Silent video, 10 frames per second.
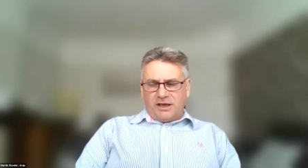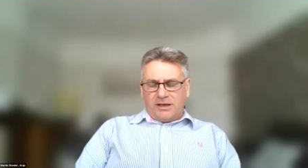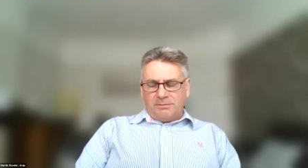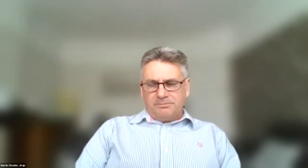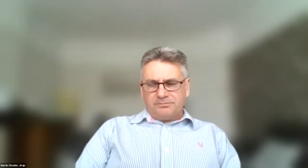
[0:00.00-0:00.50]

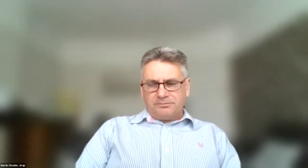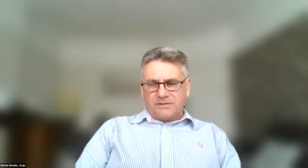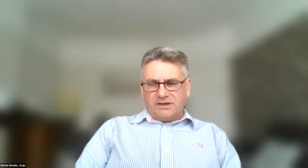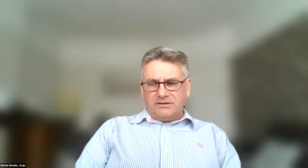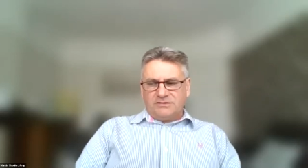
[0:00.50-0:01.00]
um,
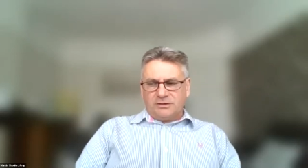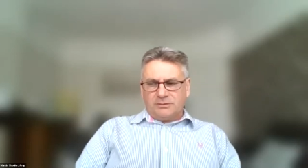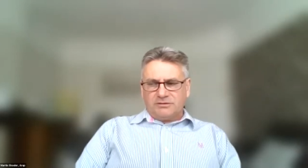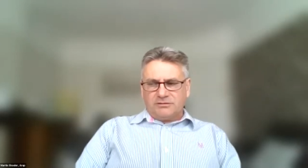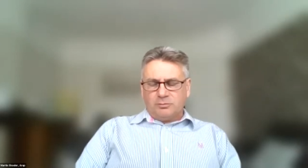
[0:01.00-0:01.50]
in
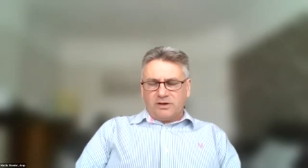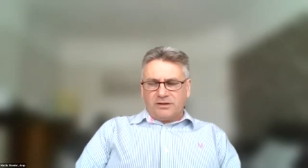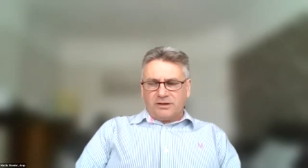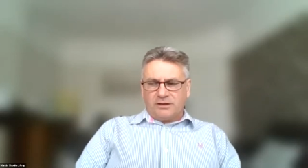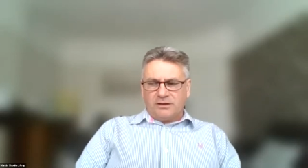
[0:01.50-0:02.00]
terms of
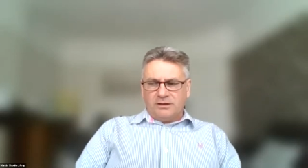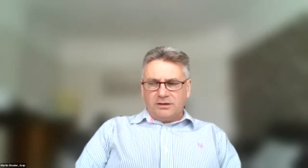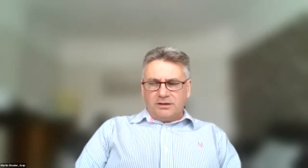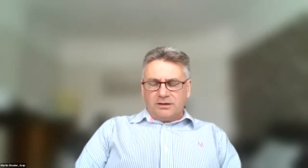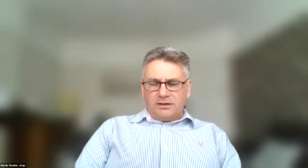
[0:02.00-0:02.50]
whether
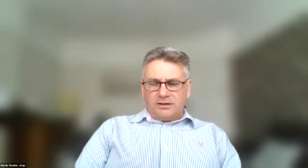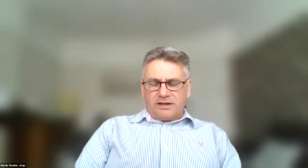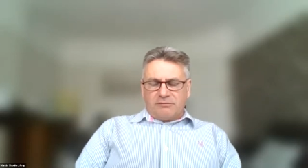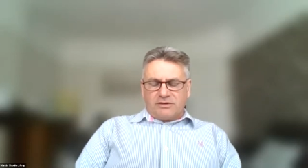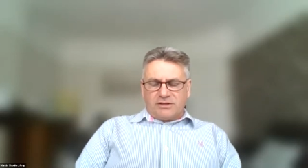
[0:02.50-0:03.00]

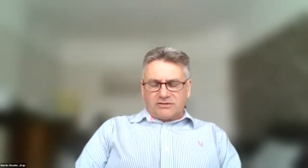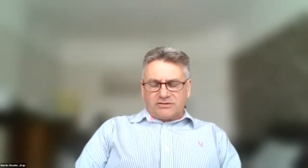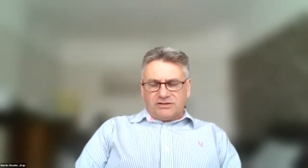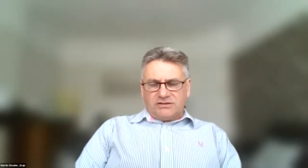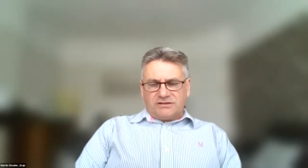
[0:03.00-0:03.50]
that
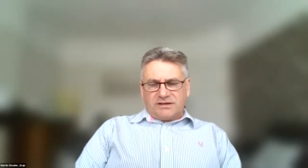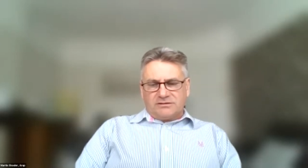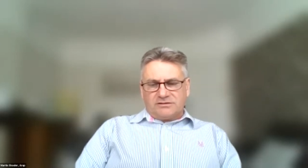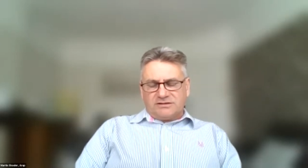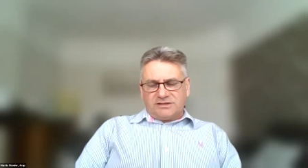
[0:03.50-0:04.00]
reduction's down to